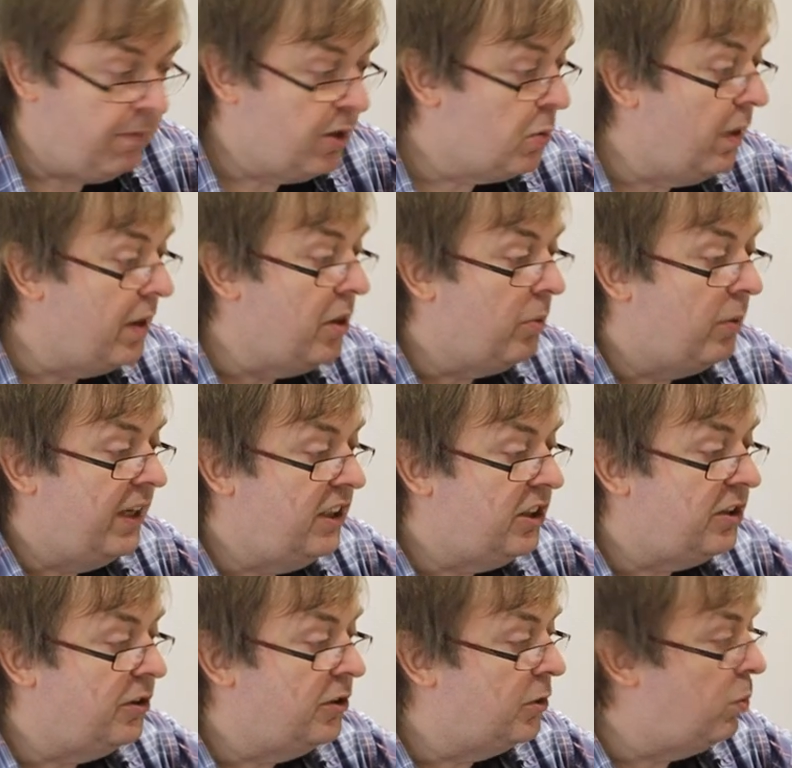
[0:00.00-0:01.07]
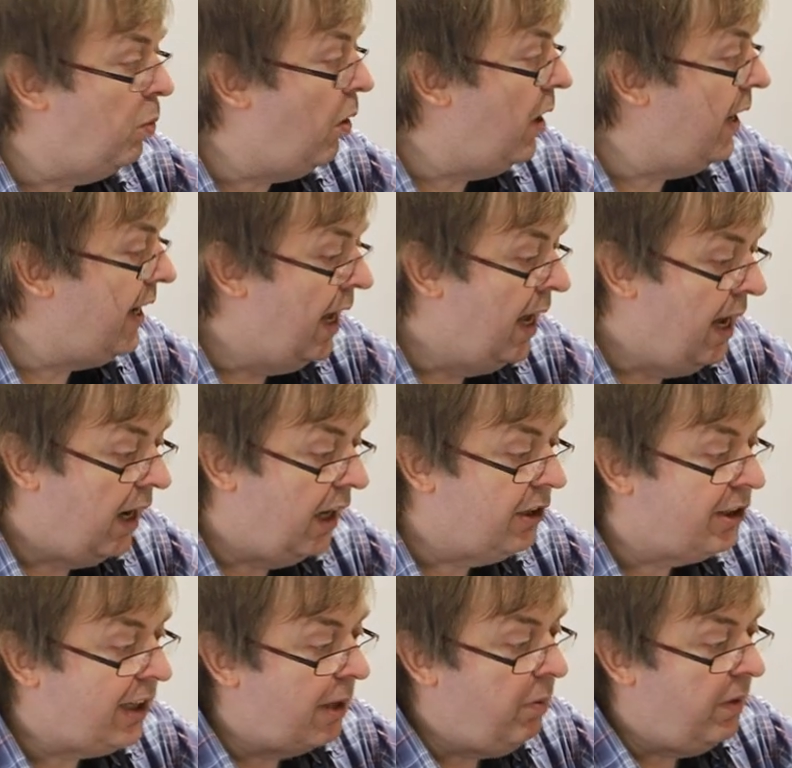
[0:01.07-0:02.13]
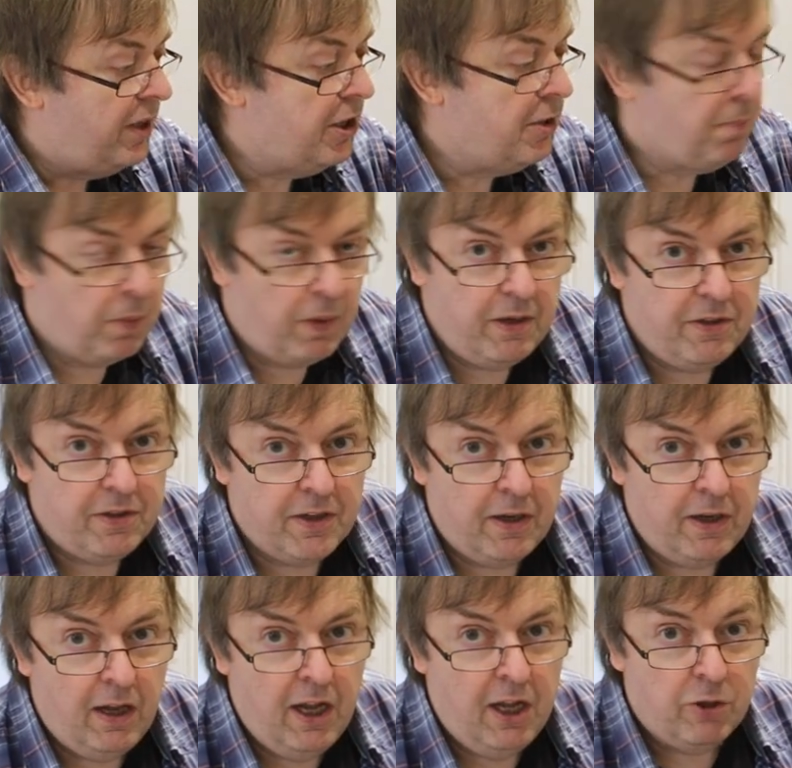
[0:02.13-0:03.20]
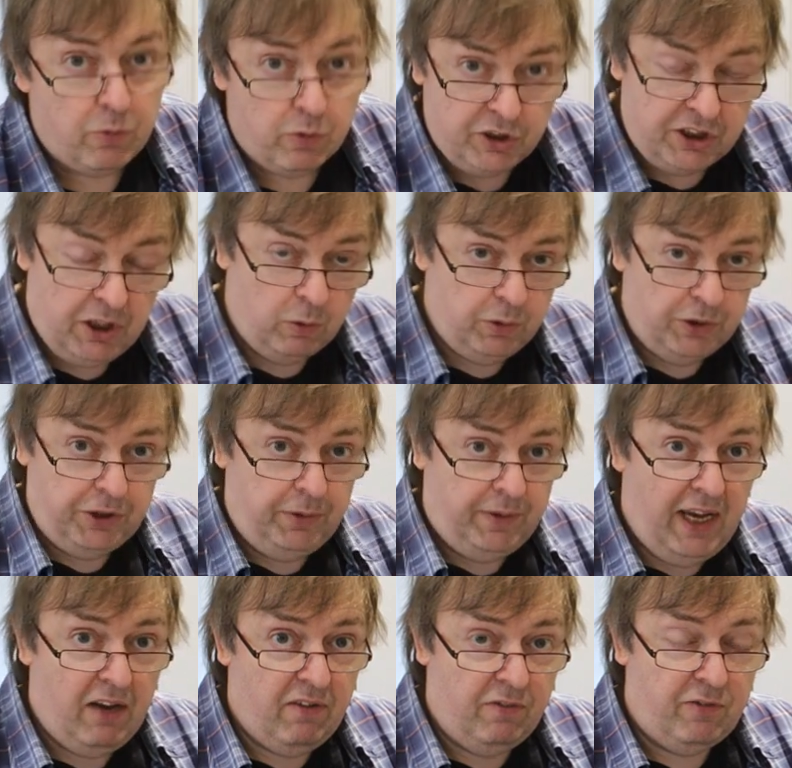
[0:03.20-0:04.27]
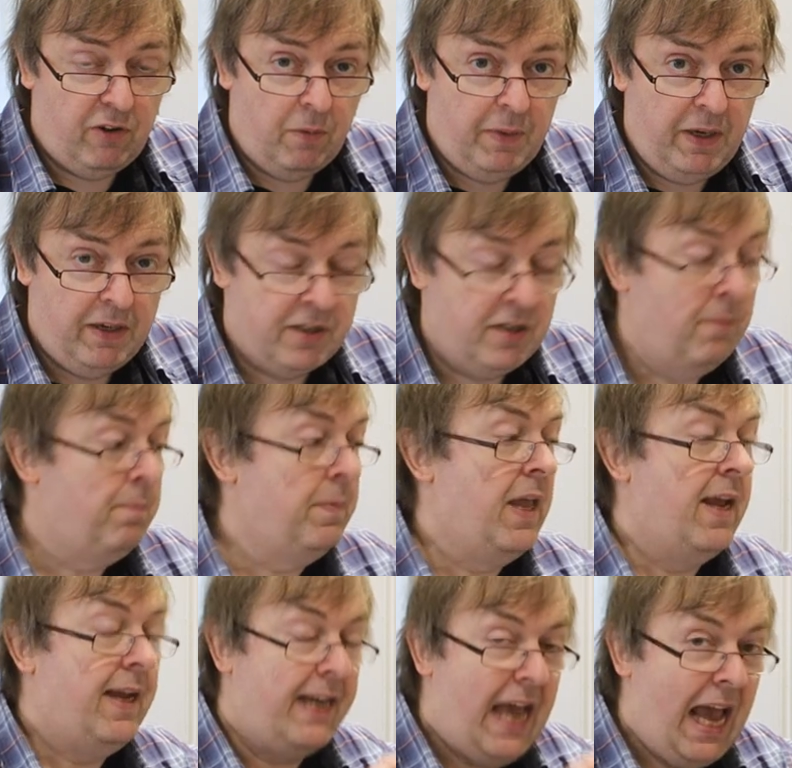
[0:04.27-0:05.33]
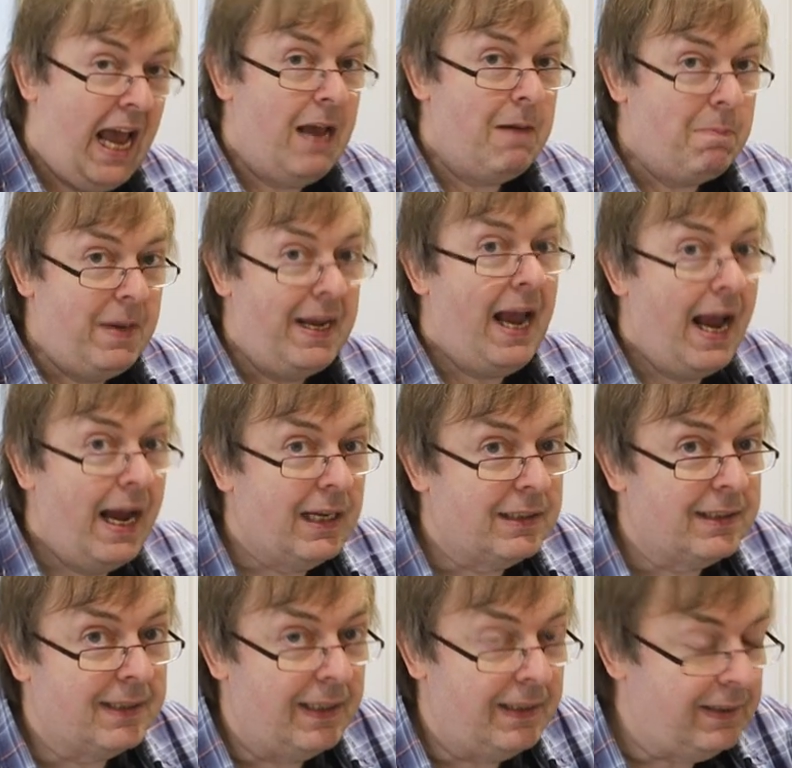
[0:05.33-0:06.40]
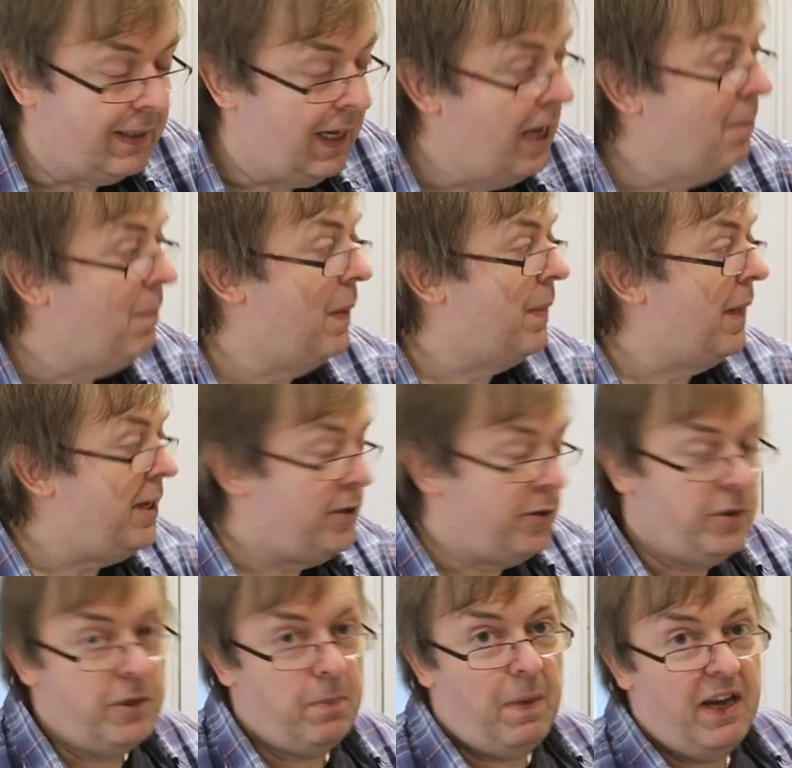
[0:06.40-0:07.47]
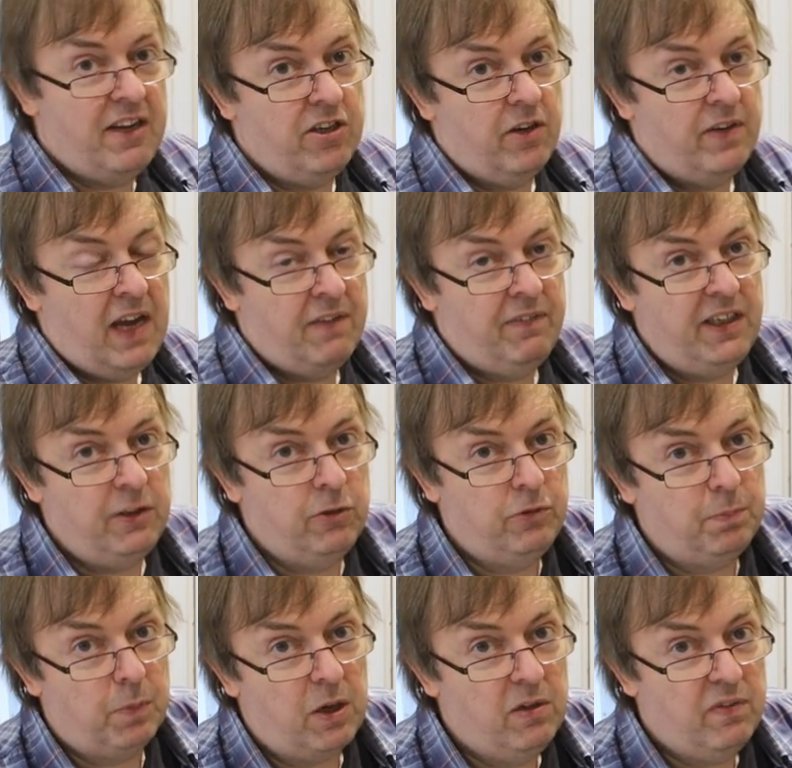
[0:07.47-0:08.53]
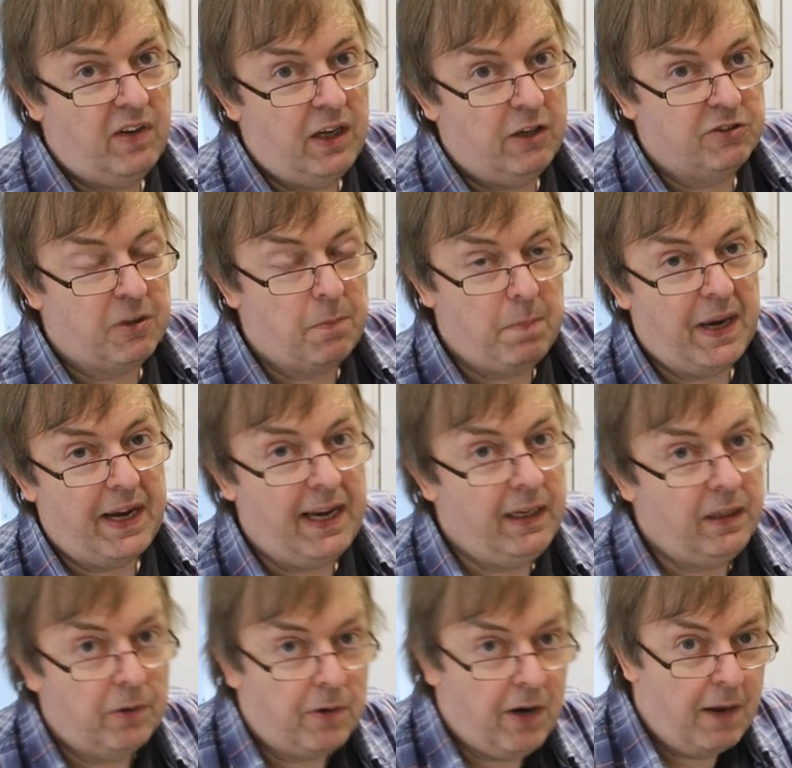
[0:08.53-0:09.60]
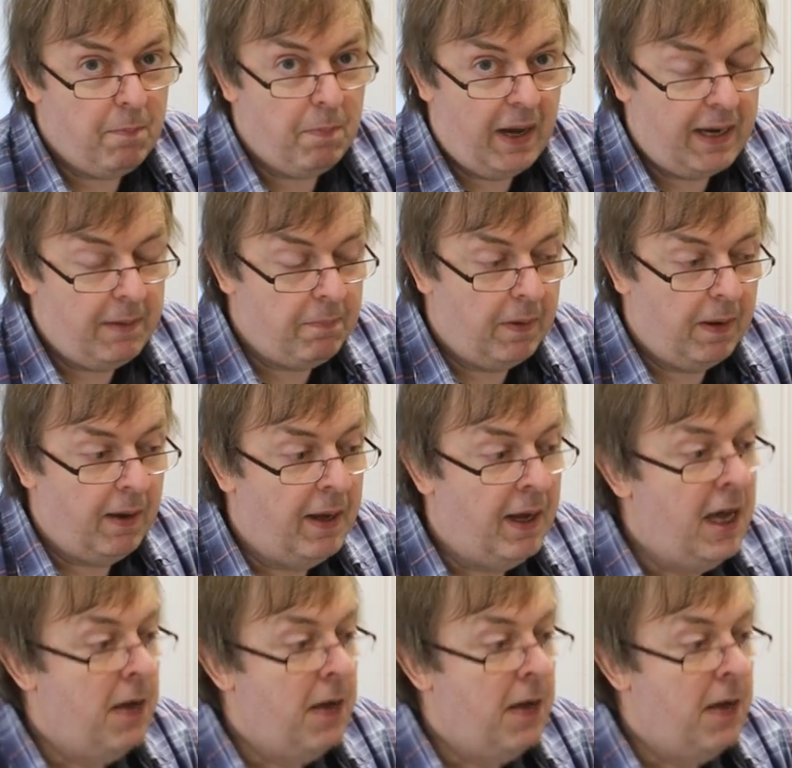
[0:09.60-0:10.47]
It's one of the reasons why I say with this printer, the results you get from it can be excellent, but they do depend on having good profiles and picking the right paper.